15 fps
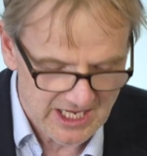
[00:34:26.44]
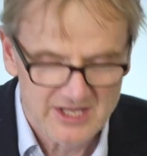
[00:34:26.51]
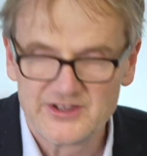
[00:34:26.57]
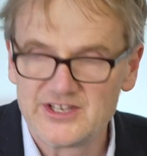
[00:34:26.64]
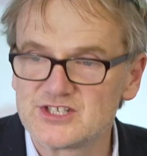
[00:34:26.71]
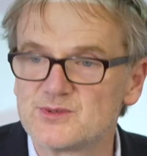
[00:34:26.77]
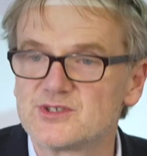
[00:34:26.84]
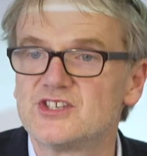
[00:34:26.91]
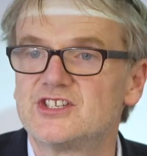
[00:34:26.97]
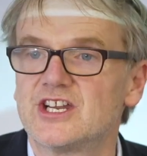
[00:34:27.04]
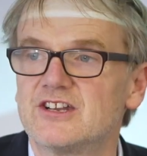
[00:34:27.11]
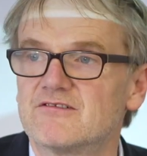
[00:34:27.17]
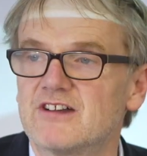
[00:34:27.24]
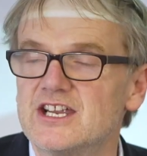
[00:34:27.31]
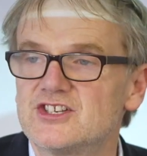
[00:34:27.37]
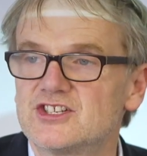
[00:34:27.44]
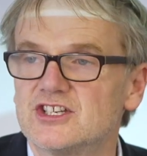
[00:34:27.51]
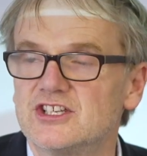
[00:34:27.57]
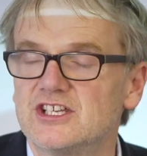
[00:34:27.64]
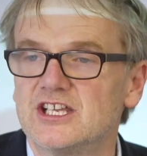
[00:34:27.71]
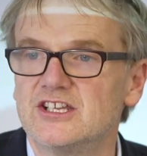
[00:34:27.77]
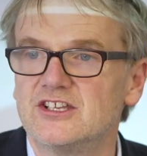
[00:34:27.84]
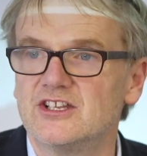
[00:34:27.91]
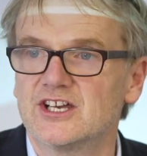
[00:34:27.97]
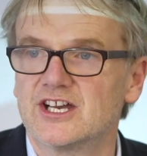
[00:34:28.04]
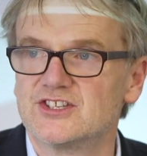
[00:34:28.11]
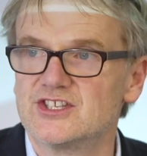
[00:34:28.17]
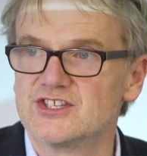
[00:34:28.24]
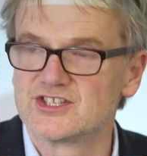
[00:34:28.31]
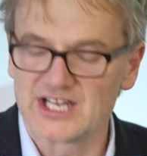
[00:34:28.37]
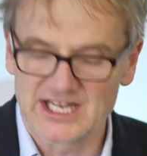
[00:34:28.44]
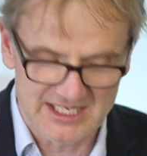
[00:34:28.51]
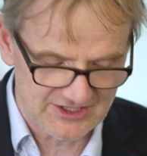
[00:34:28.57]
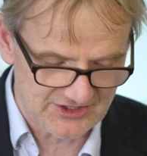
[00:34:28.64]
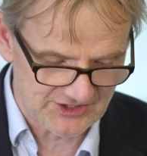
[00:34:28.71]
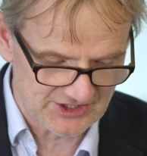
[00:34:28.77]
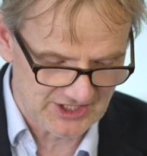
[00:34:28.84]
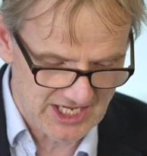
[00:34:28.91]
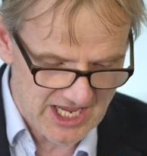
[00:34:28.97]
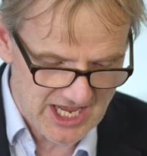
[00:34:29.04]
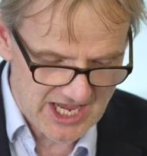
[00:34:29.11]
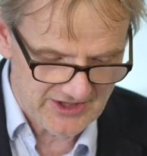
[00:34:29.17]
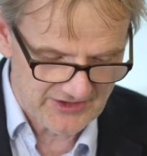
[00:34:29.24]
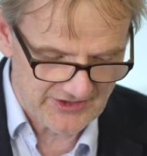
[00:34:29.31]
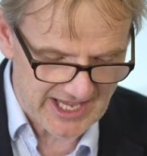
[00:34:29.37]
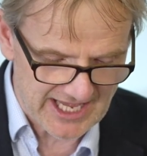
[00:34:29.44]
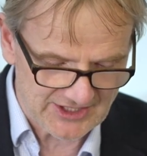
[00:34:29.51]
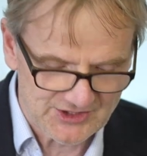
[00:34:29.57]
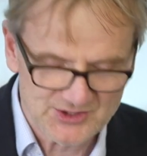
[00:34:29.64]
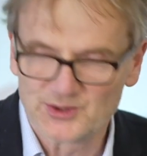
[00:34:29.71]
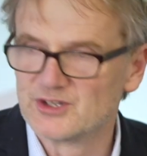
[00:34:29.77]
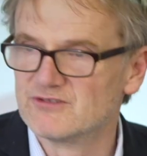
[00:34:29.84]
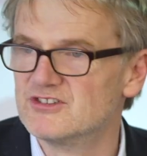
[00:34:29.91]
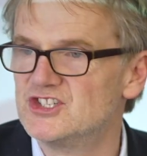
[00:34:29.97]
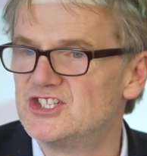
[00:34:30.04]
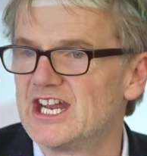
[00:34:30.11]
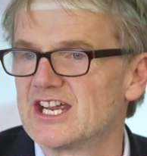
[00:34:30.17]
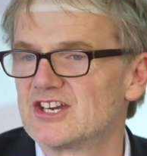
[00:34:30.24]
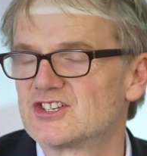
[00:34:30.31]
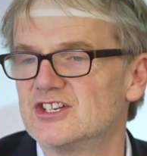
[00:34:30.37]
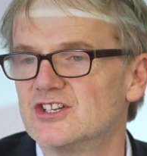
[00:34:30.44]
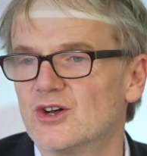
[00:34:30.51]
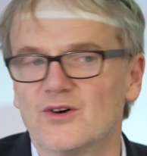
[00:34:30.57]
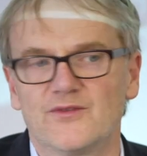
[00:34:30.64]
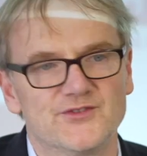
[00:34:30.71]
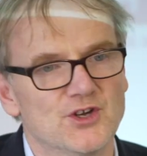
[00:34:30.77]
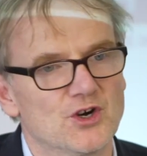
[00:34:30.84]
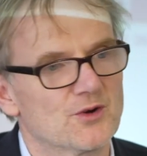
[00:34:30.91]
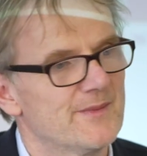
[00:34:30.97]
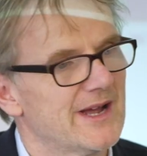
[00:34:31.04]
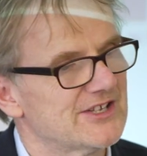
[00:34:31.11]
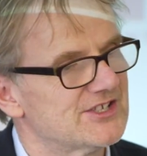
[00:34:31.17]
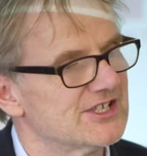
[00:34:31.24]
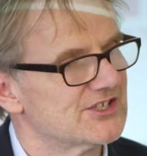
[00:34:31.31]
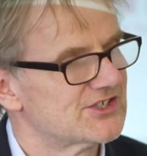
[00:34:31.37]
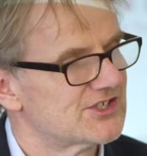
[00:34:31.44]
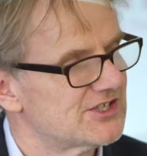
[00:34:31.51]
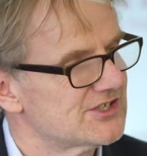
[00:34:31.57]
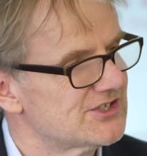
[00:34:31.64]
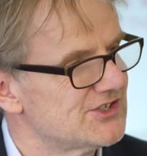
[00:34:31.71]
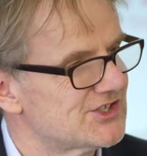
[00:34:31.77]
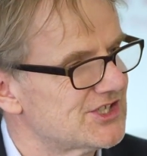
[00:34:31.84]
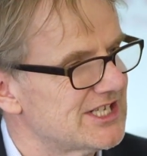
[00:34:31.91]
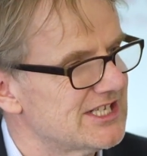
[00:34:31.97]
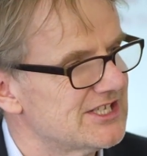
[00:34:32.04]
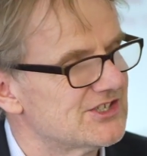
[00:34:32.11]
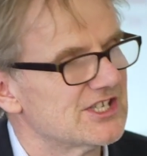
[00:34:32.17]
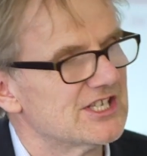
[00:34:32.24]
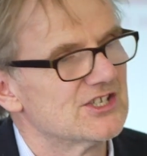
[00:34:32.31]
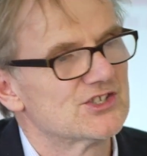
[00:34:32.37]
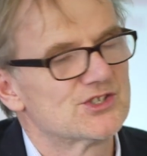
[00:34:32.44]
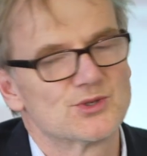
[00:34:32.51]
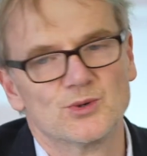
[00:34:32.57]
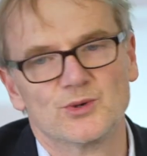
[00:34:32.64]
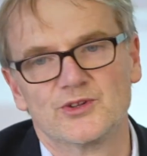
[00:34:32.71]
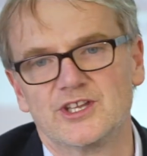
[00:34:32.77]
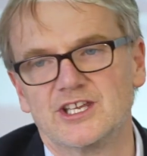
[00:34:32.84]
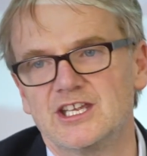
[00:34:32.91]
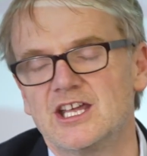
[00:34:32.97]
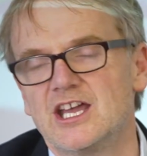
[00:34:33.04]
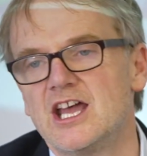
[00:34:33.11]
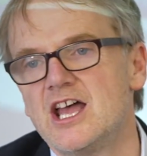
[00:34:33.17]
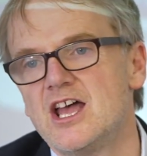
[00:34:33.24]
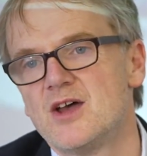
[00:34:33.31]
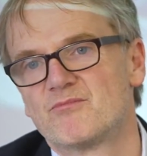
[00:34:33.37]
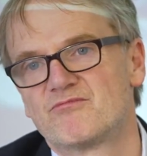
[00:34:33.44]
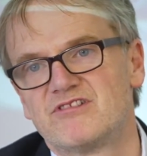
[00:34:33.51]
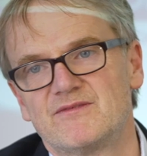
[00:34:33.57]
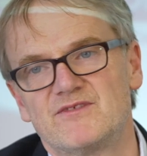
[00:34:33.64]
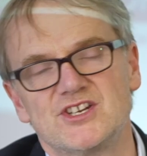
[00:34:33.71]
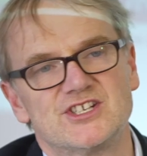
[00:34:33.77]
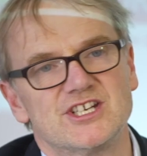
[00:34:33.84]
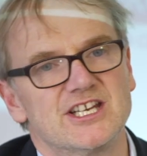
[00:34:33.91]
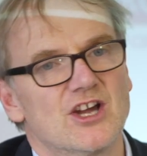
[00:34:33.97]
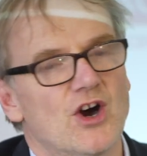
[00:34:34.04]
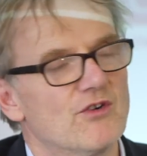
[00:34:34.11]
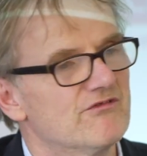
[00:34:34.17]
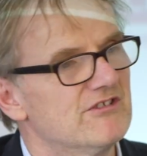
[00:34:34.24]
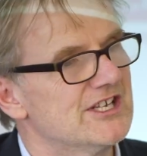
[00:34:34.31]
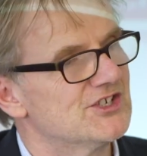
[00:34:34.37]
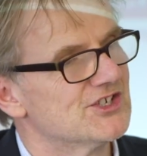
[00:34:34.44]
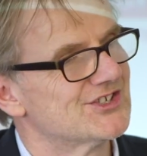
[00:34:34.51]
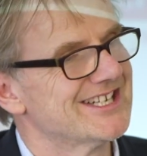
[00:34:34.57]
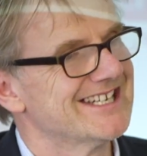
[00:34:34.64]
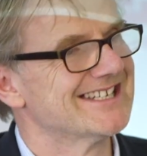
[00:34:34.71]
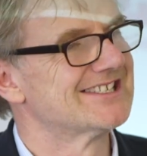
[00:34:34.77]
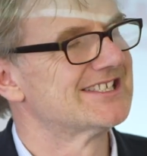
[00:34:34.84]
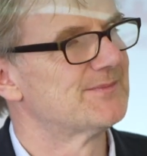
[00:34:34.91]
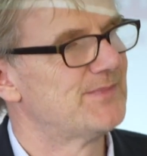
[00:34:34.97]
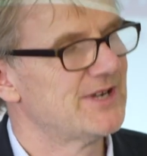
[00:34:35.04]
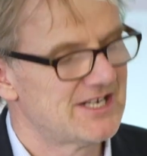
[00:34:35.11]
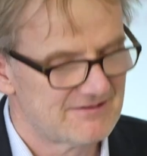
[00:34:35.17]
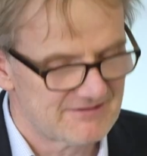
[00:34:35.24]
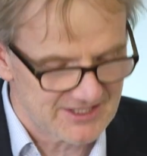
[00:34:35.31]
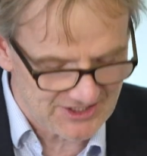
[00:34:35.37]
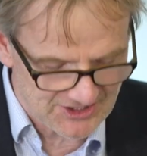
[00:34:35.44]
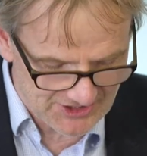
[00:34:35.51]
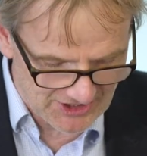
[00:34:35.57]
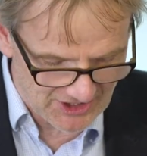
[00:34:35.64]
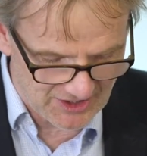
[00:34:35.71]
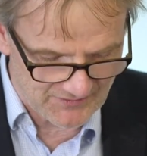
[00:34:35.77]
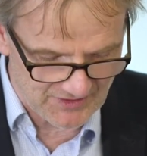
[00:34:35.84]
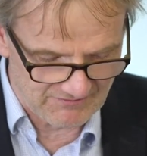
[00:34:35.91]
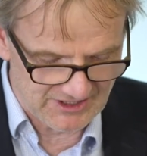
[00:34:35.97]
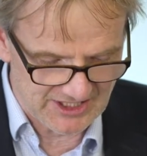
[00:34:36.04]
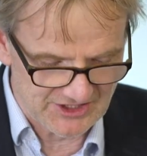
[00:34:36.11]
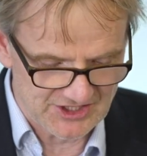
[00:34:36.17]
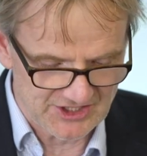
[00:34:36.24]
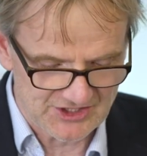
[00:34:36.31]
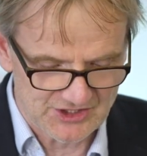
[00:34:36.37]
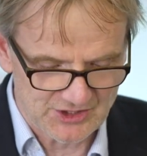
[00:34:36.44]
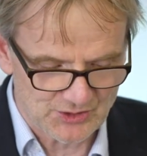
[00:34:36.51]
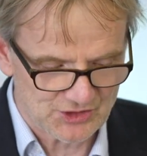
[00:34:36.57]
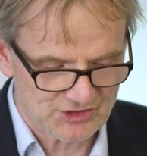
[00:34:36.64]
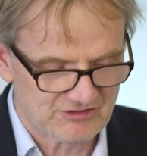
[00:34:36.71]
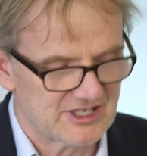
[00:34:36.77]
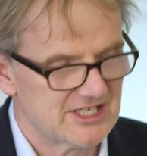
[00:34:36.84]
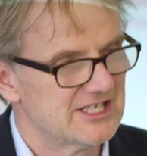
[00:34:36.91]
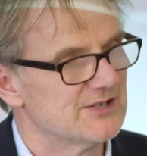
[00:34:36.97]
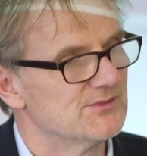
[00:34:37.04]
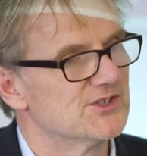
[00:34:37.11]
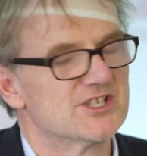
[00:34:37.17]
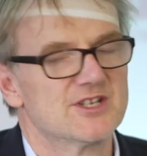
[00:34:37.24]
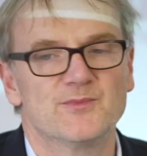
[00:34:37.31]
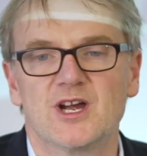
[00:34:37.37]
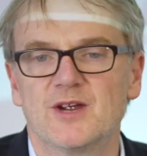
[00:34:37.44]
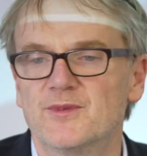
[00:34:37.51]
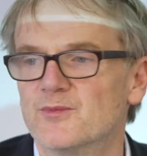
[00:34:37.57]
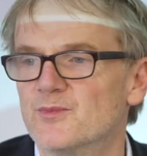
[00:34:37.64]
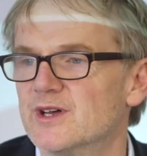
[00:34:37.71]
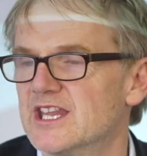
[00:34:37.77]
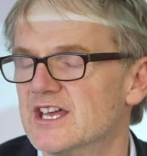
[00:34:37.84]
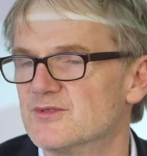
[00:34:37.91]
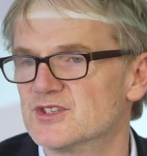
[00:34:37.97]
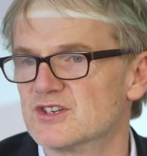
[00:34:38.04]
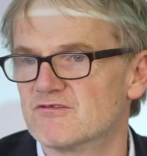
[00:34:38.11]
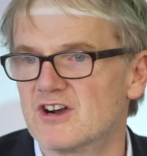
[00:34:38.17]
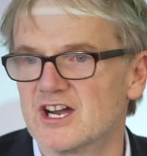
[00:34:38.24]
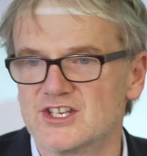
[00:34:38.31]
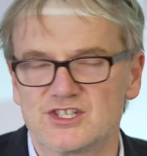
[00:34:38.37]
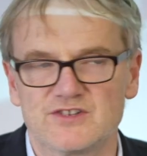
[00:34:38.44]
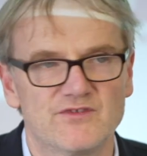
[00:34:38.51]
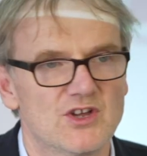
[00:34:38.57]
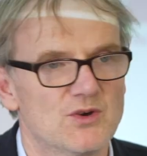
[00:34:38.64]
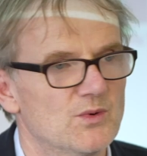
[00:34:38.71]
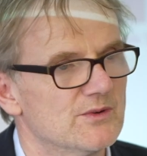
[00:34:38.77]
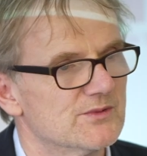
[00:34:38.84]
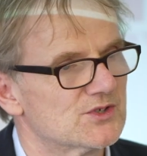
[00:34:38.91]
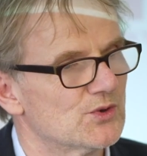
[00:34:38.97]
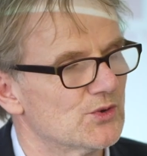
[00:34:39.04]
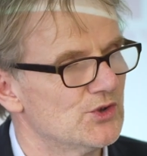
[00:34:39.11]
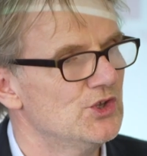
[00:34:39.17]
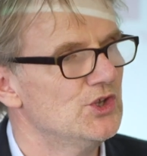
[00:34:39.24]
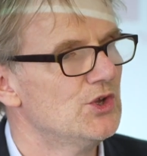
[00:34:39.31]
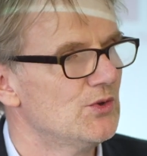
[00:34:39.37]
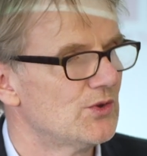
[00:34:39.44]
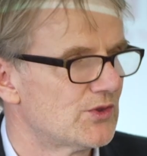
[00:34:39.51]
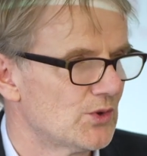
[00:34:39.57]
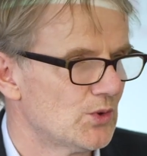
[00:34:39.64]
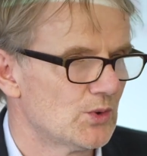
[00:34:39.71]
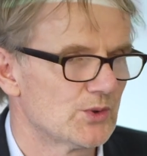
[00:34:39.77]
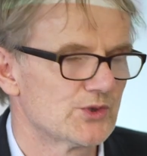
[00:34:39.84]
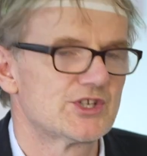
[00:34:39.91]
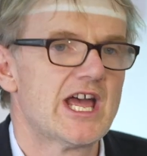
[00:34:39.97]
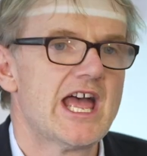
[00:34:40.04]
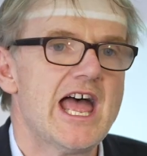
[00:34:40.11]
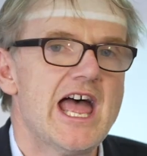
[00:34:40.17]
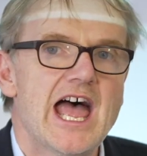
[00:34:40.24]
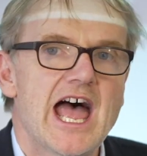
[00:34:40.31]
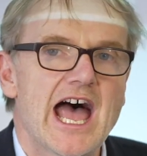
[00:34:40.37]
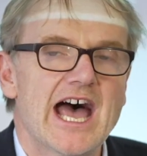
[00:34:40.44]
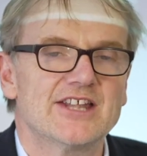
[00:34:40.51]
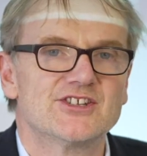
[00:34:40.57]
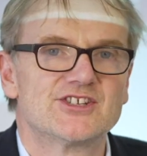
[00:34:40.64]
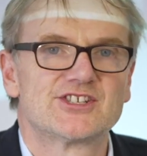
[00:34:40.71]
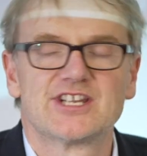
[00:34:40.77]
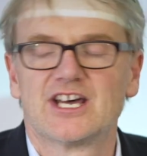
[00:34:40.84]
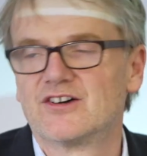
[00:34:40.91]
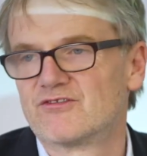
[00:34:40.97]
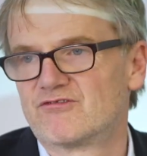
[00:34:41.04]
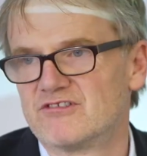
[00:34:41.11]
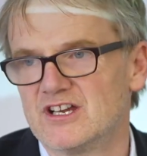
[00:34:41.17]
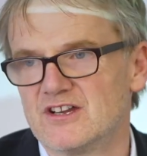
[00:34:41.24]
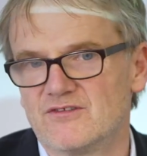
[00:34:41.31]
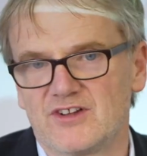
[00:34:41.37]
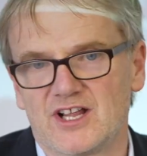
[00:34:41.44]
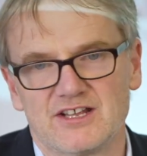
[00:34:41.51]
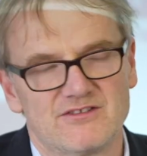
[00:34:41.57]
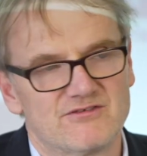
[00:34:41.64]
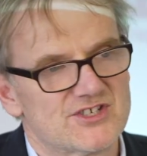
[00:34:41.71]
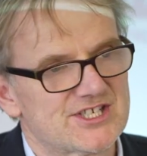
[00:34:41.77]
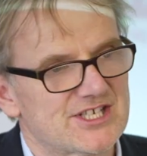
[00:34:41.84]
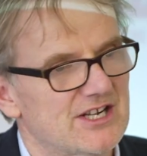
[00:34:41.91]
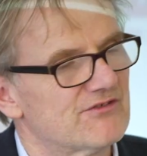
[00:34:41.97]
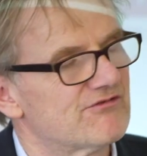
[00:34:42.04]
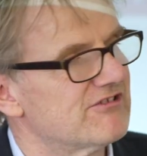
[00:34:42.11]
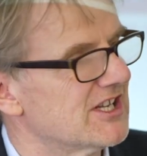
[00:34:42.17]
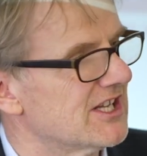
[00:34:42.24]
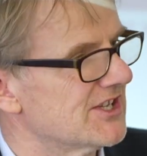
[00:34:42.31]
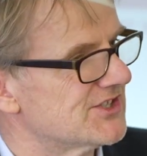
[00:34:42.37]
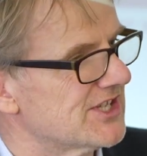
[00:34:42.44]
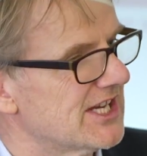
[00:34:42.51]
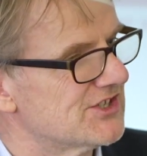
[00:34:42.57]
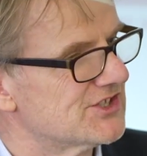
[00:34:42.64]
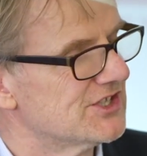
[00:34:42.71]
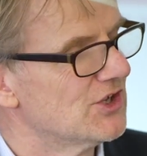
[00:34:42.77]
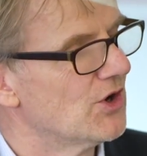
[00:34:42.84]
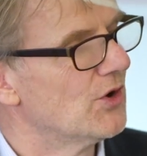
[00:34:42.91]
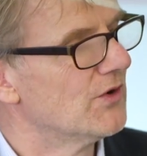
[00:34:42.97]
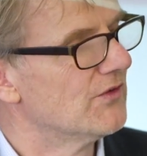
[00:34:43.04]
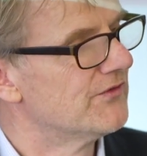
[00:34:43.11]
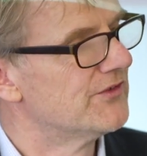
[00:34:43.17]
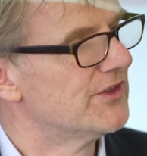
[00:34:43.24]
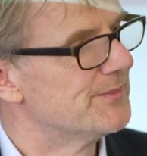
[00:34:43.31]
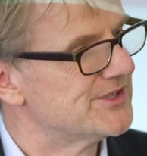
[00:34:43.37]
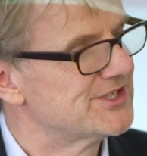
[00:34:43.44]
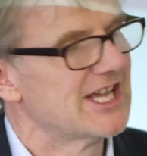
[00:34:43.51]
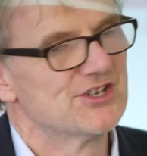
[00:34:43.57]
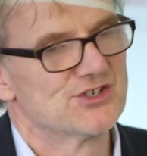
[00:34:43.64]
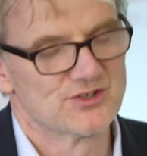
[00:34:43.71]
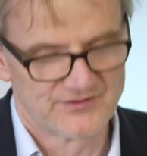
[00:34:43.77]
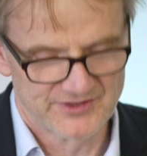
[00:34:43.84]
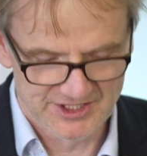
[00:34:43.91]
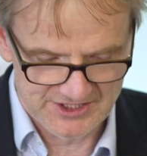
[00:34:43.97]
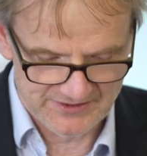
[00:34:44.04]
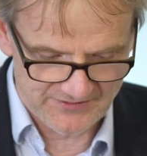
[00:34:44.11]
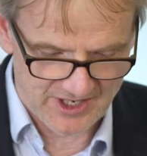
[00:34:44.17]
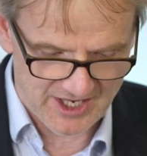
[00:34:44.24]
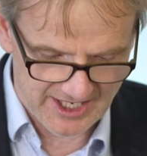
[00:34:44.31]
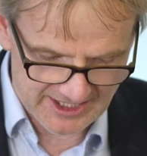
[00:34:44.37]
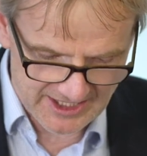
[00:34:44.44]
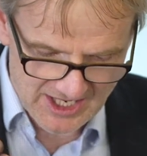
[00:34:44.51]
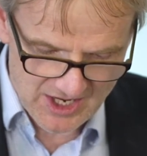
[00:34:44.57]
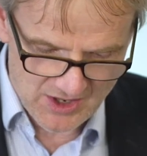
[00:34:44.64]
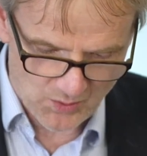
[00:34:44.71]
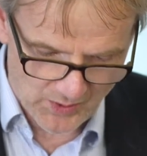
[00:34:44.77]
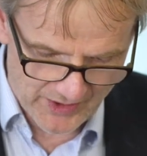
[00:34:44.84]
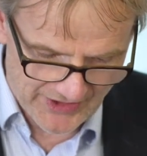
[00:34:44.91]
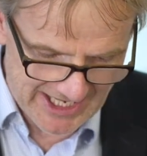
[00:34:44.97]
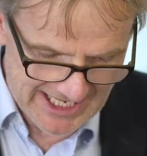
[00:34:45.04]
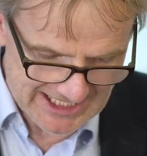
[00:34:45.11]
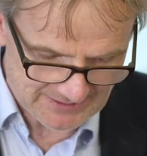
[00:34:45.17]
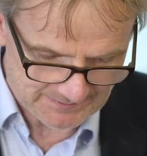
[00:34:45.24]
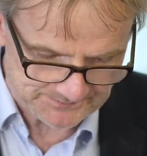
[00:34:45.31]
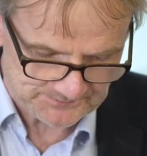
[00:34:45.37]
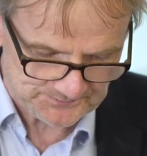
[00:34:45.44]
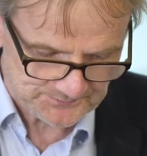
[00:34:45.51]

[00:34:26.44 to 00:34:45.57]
This was a generation in the United States that saw the rejection of dogmatic certainties. It saw the privileging of religious experience over religious doctrine. It was the moment where there was a rise of what was called new thought and self-realization of the potential for the divine within.